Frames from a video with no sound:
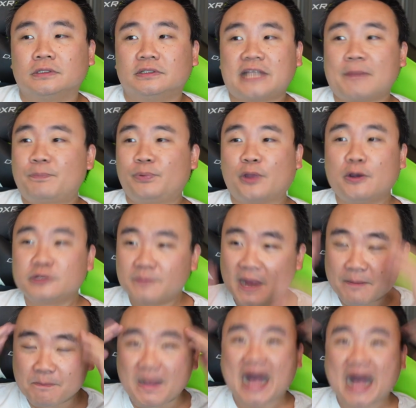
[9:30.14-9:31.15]
that blows
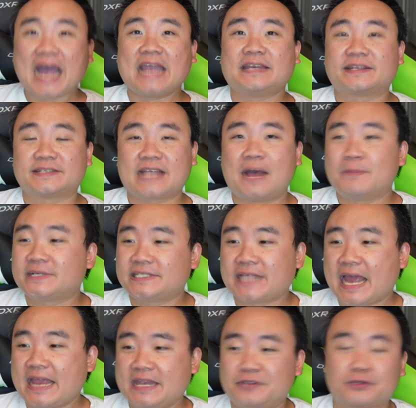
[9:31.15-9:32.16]
my mind, because how much did
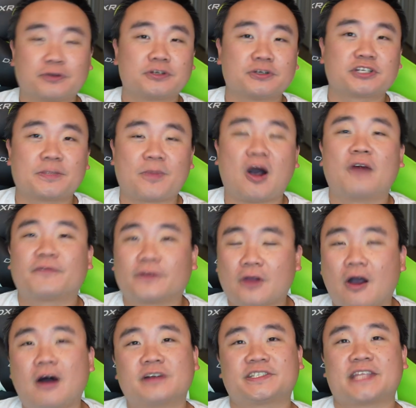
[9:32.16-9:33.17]
that internship offer
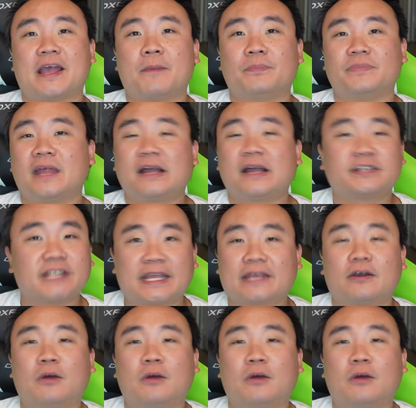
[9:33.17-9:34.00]
cost them? Nothing.